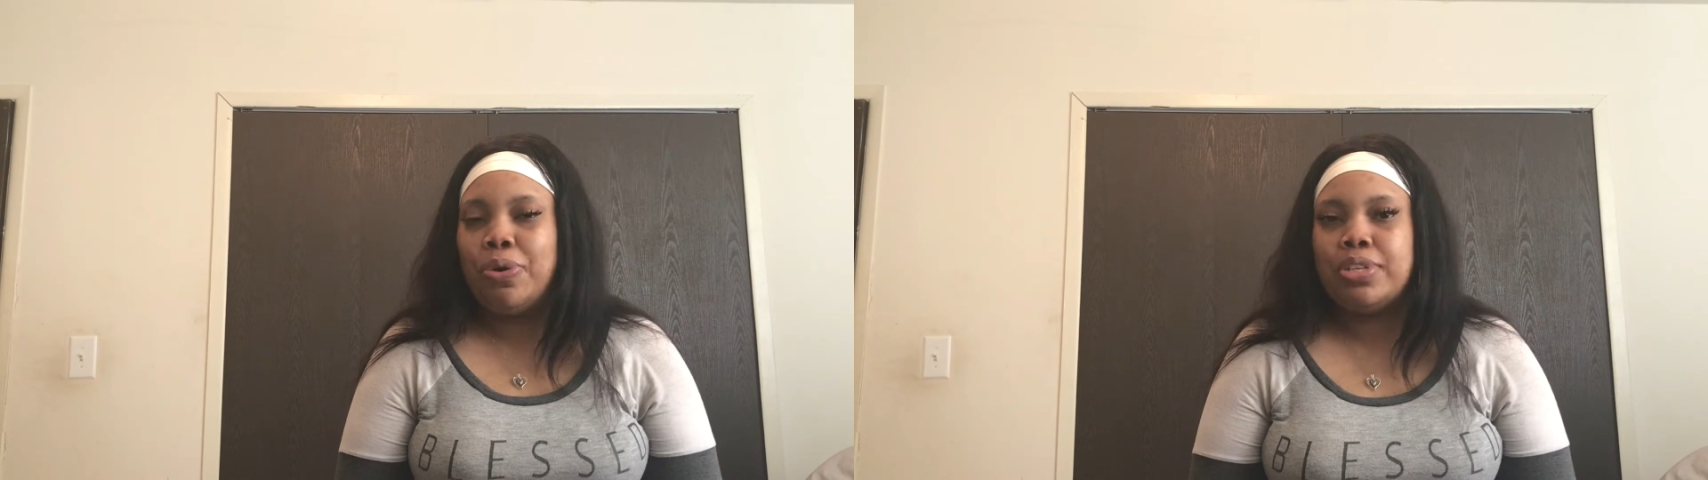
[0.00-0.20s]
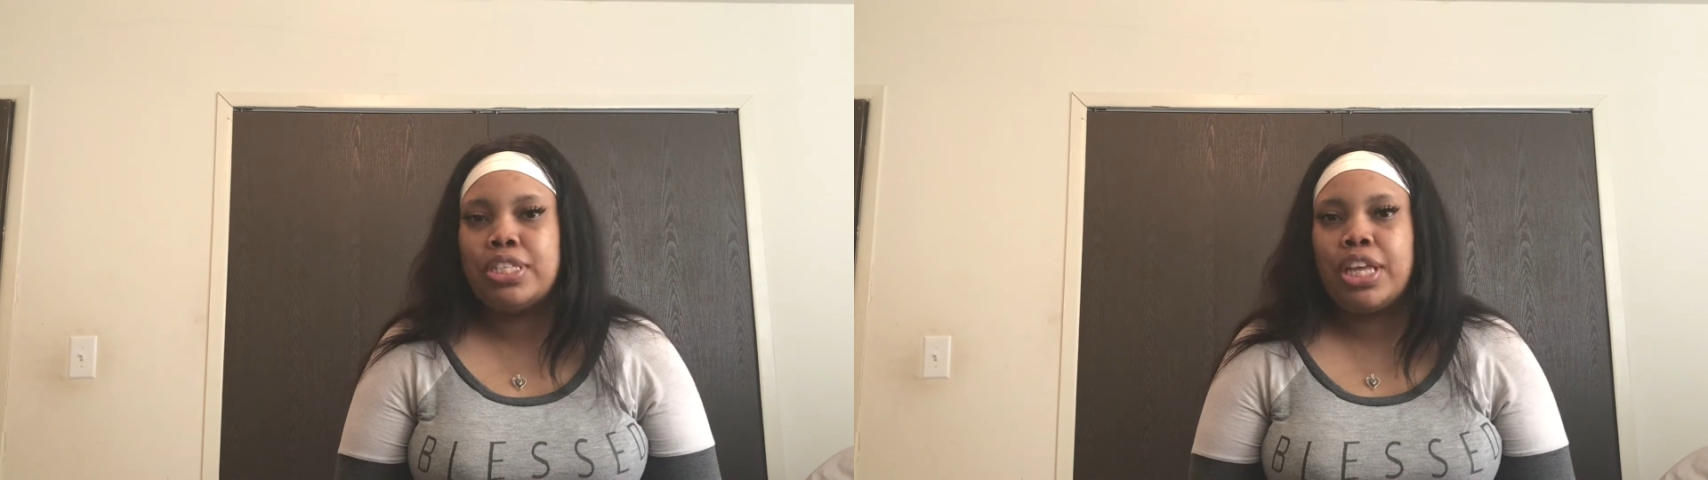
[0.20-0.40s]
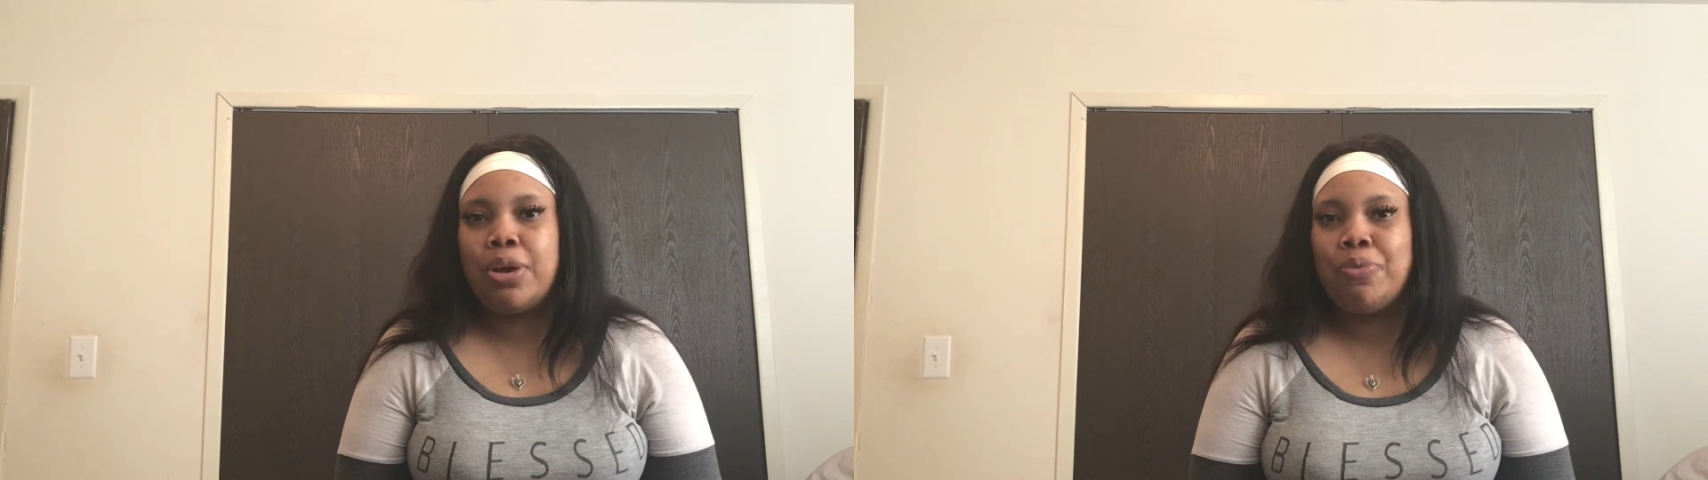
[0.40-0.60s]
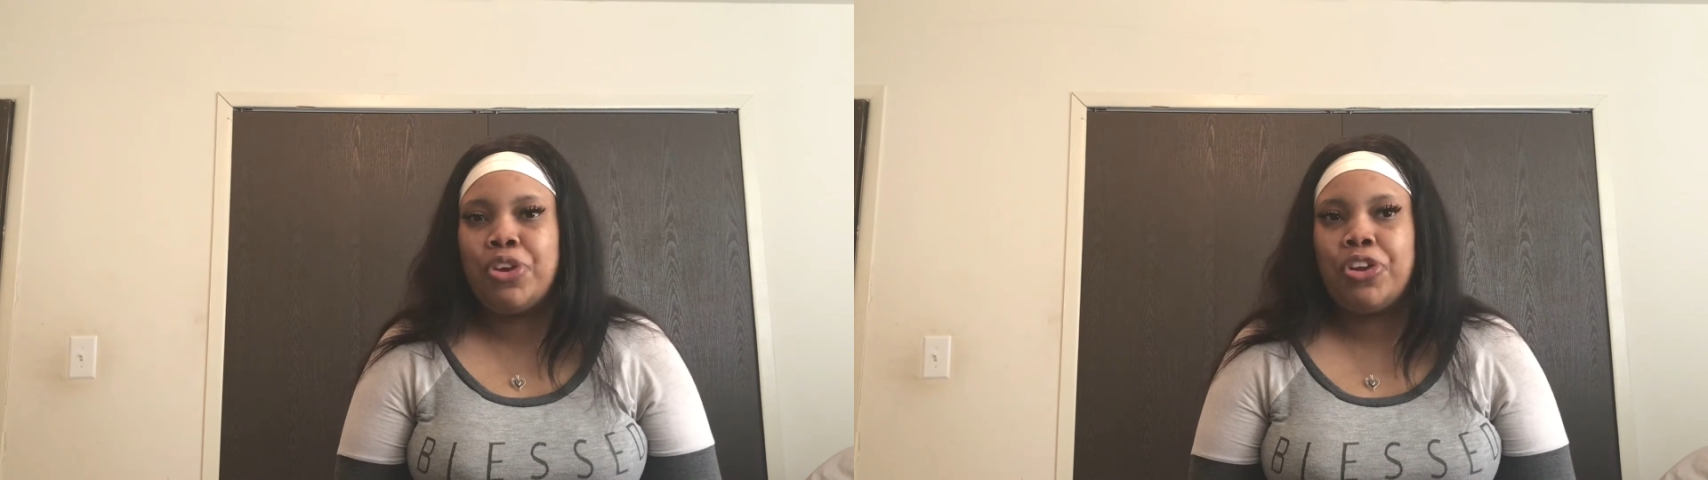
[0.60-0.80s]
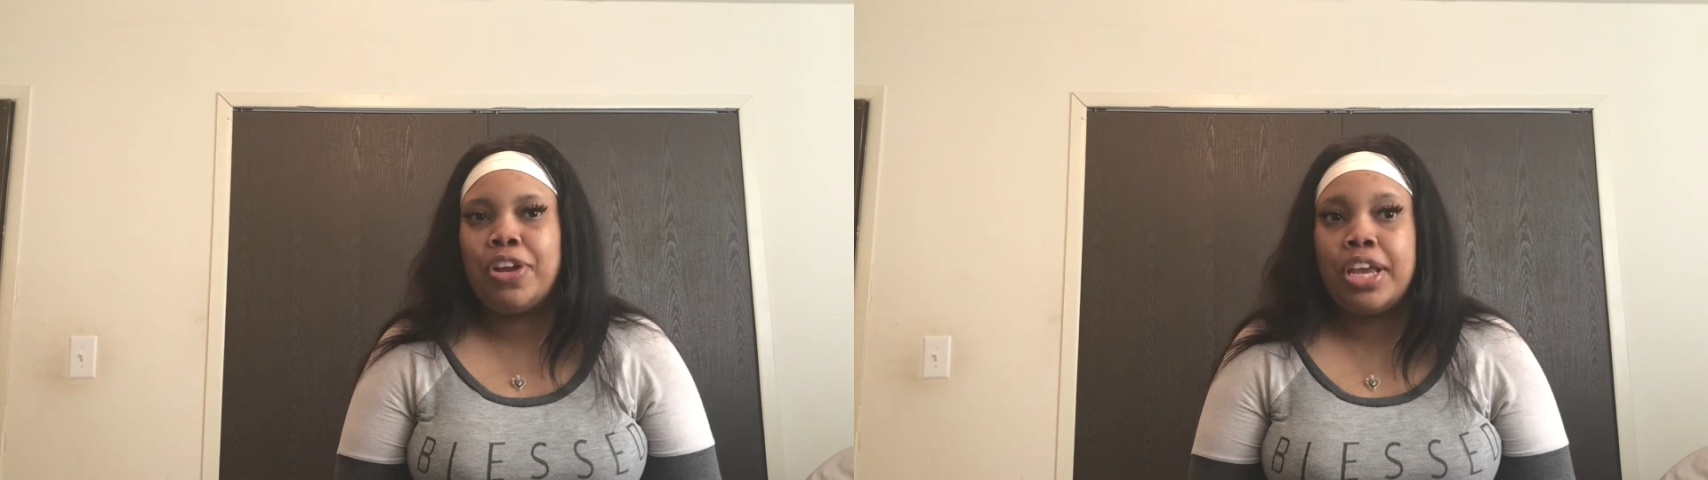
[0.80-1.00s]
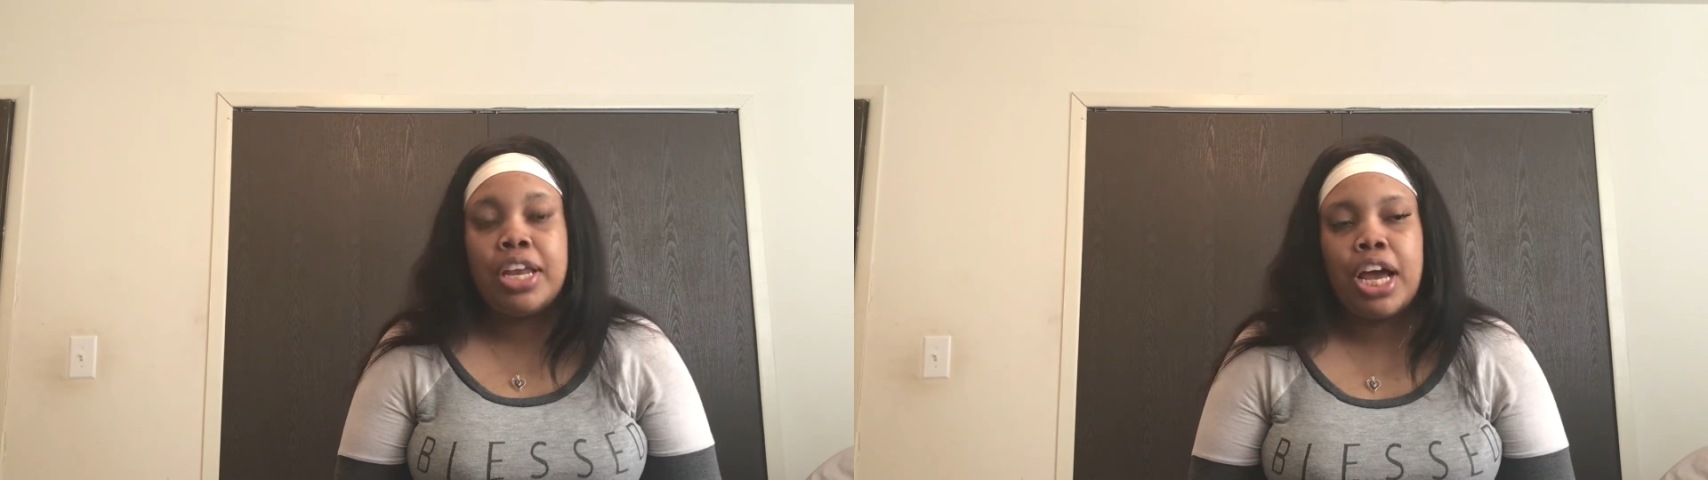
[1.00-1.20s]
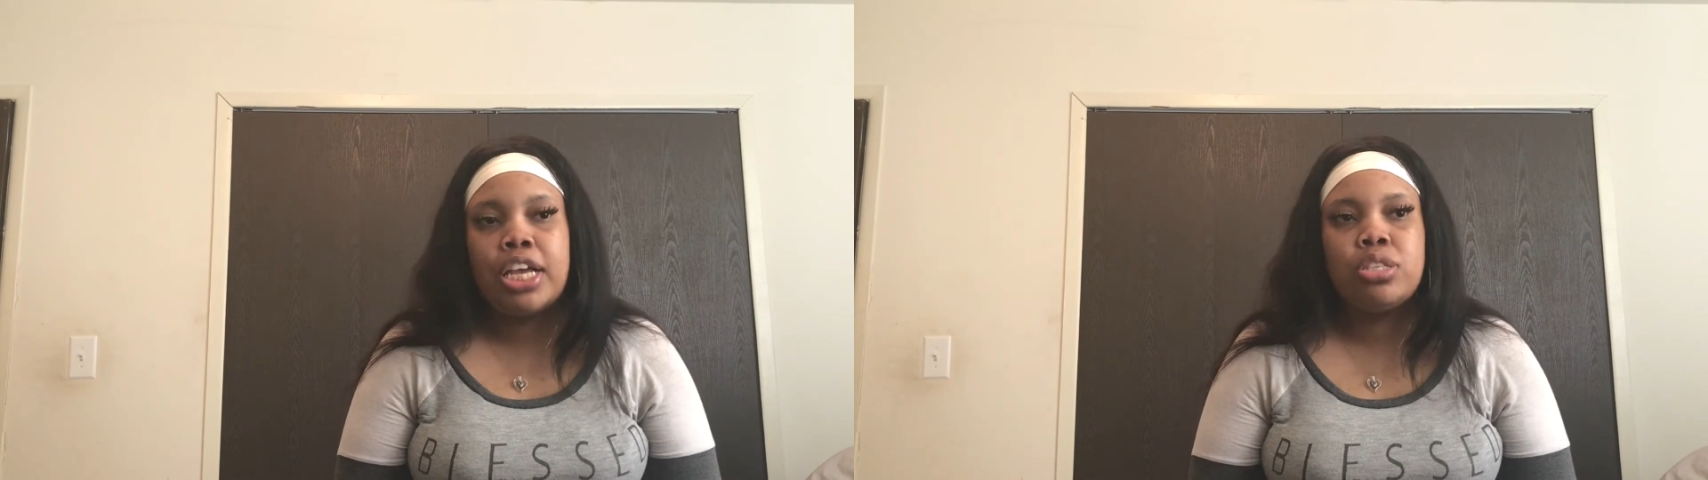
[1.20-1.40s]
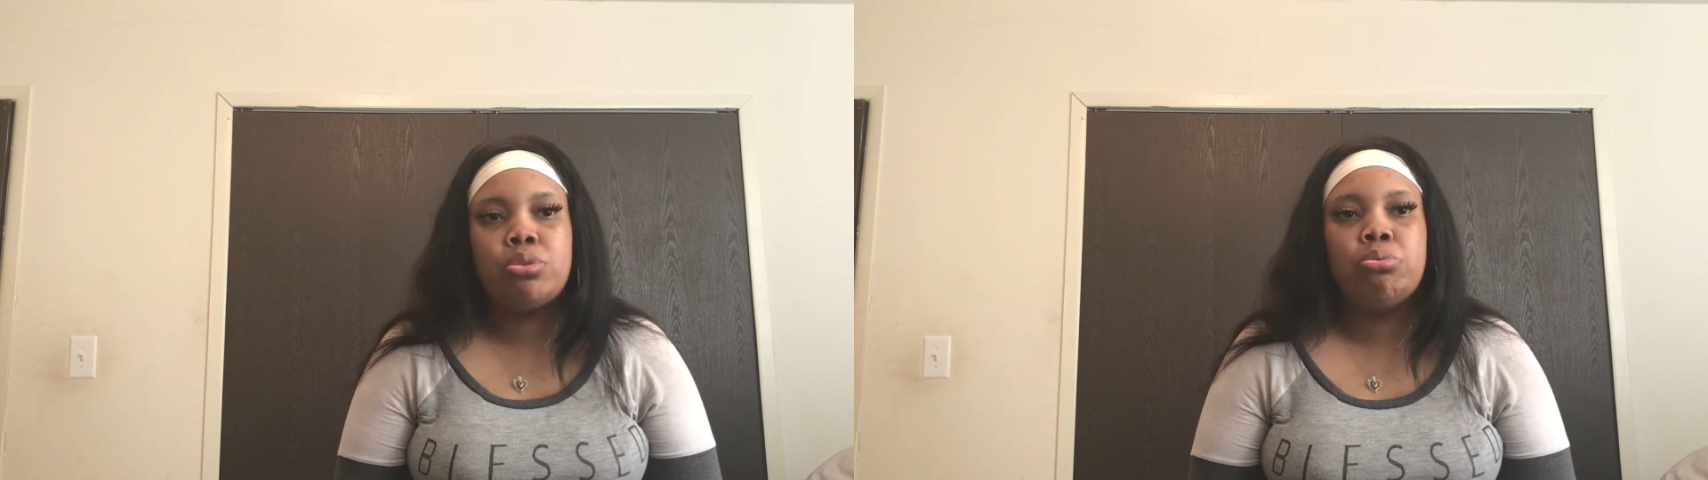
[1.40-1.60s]
know, it's like when you're in
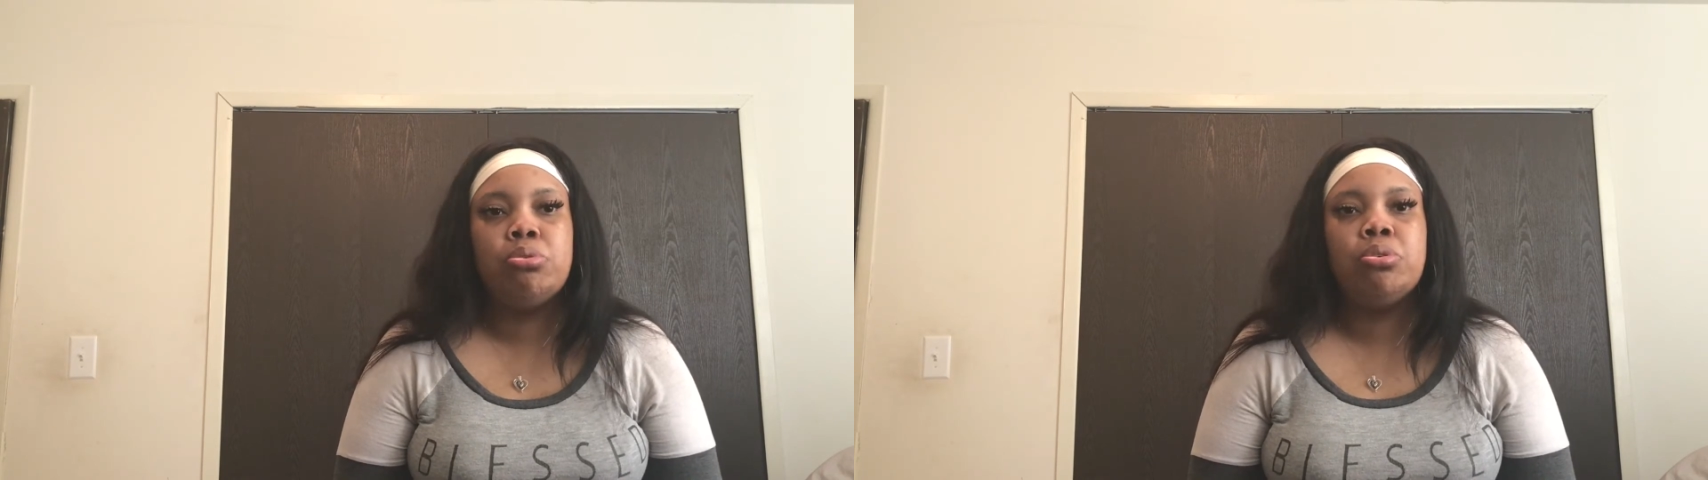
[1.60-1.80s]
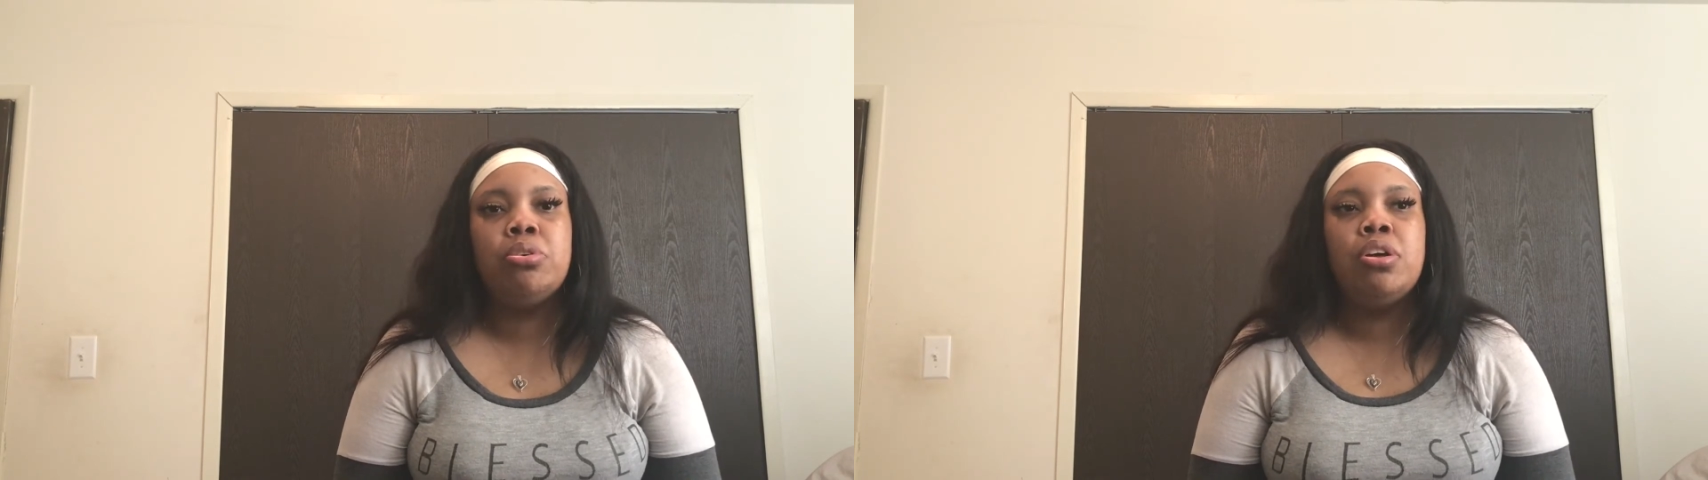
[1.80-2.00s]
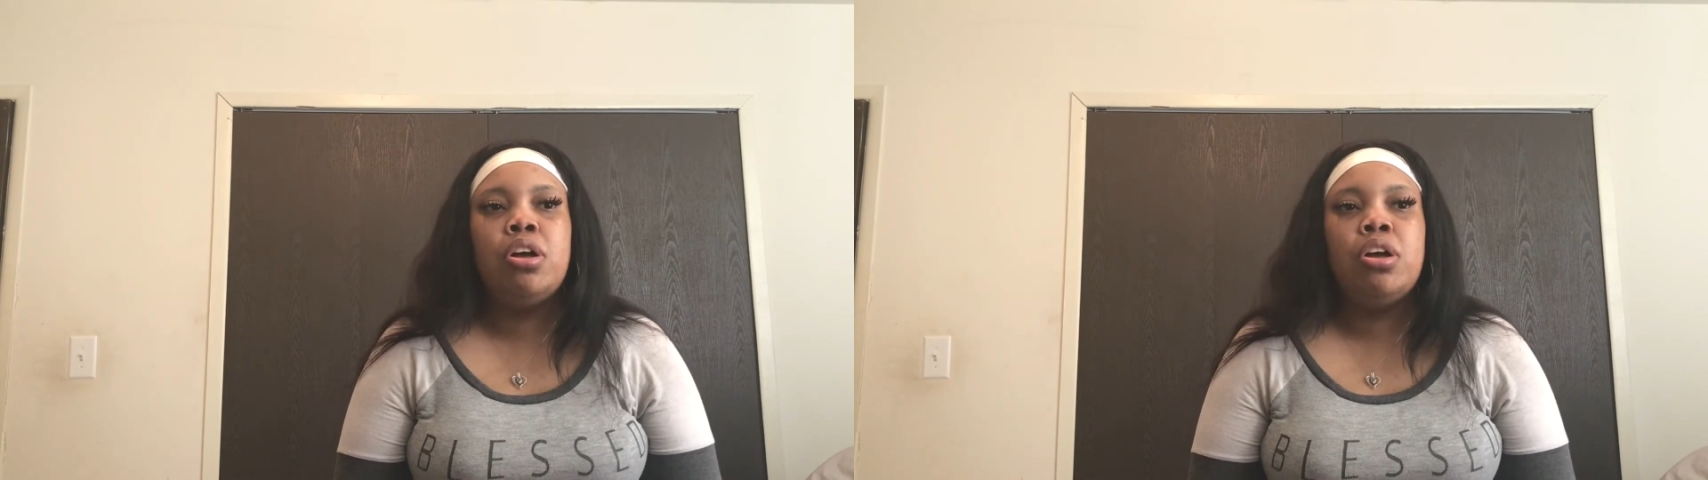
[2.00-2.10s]
high school,